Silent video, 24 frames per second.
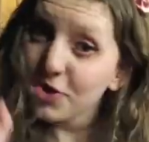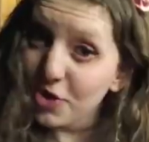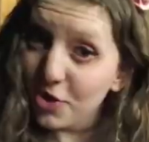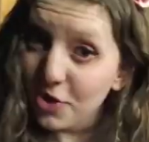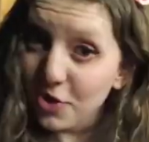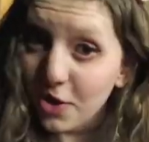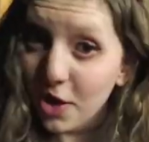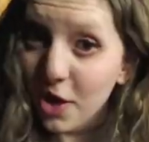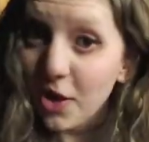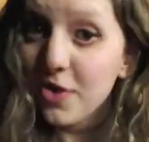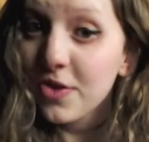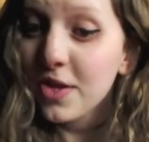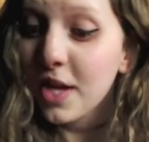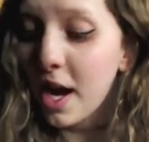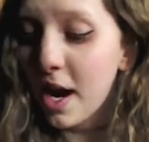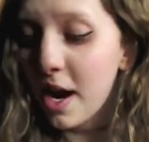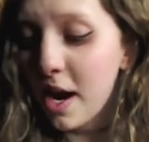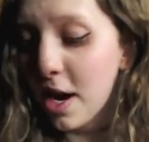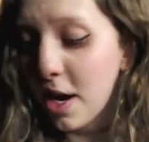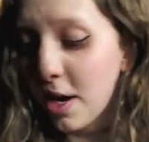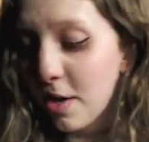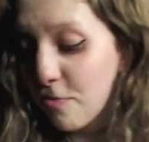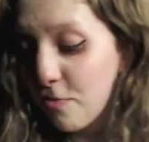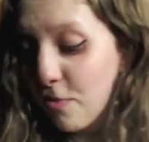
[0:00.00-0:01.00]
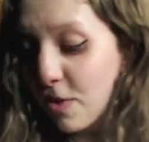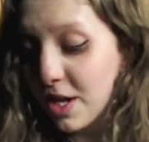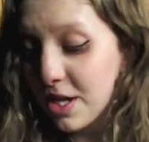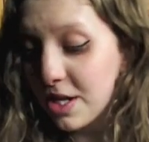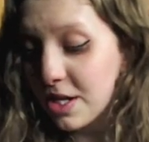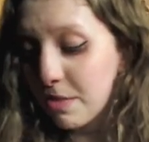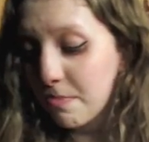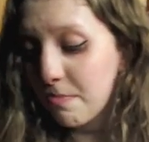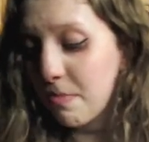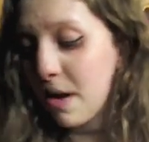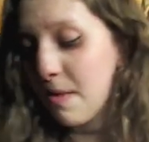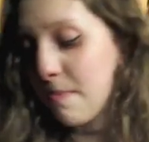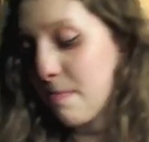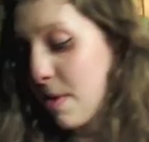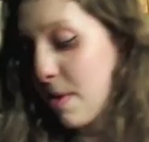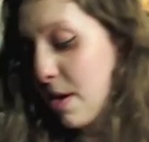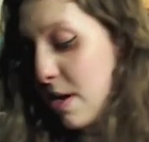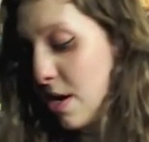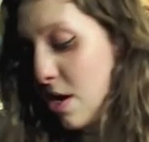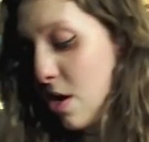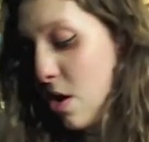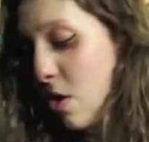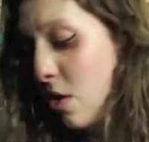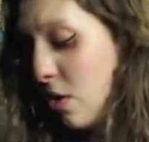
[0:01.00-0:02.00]
do know that I wasted my
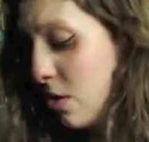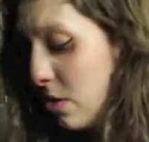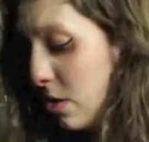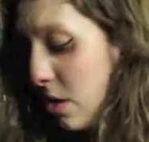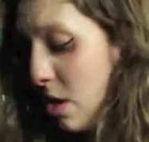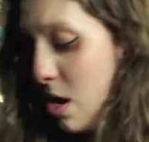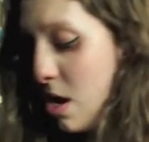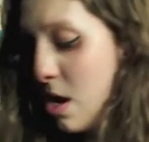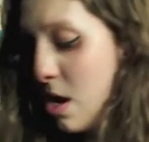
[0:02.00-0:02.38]
money on